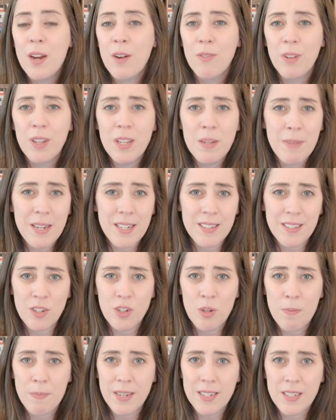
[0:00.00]
really made such
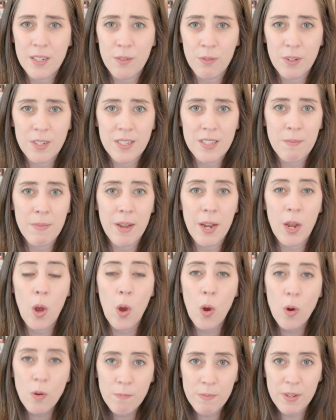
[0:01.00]
a big difference in my
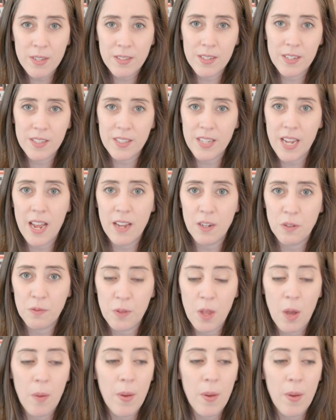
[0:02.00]
own business cash flow,